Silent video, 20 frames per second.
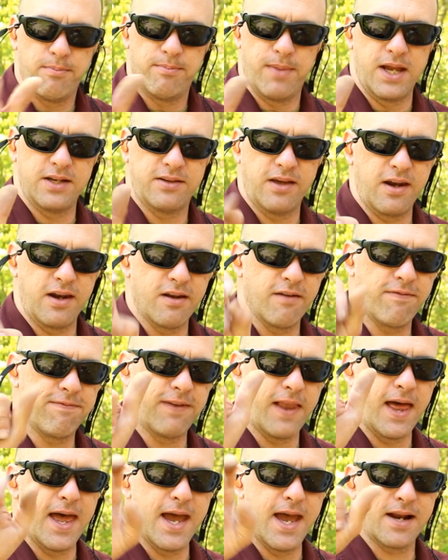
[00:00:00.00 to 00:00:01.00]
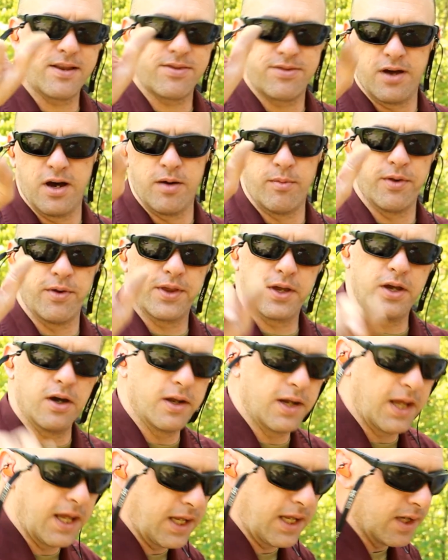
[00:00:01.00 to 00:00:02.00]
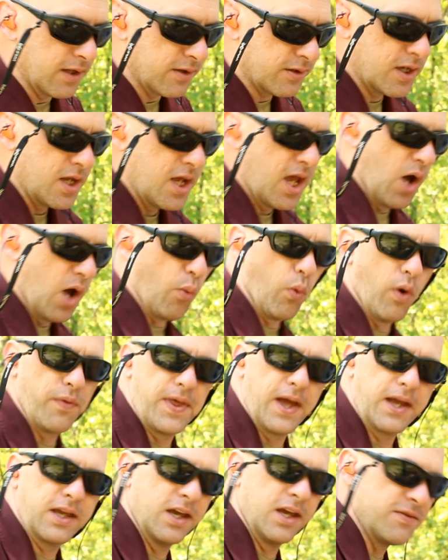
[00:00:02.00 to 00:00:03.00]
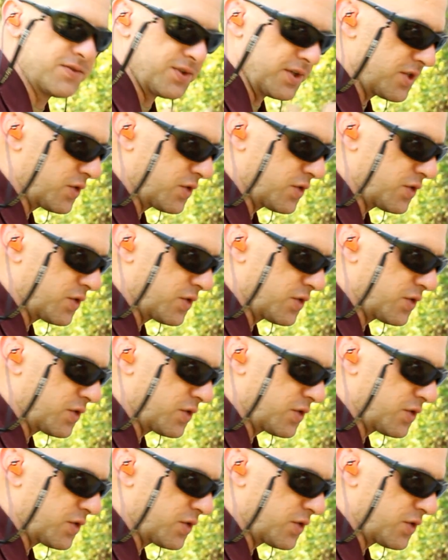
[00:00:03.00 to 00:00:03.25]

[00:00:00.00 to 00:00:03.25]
maintaining a flagged thumb on the gun hand and what that gives